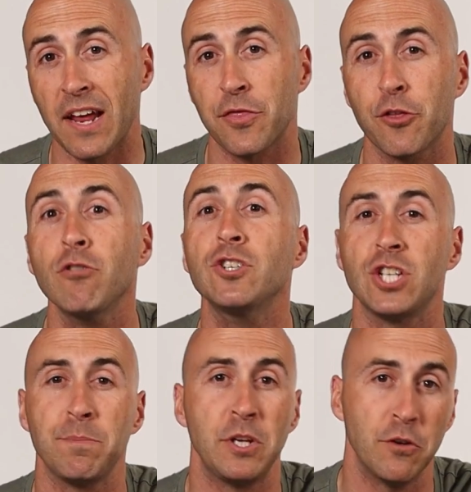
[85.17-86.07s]
a third
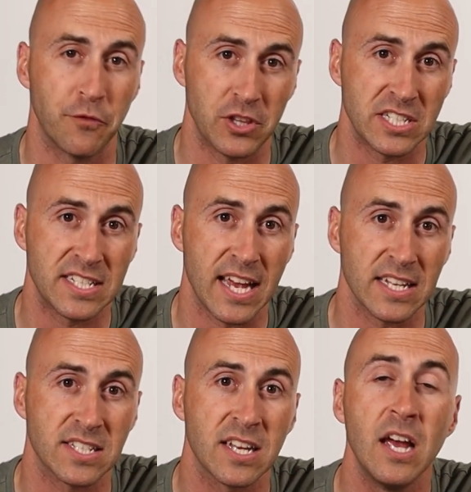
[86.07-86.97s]
G P U for this
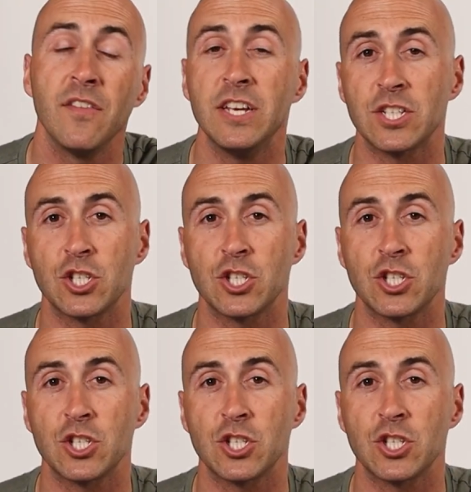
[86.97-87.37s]
test, the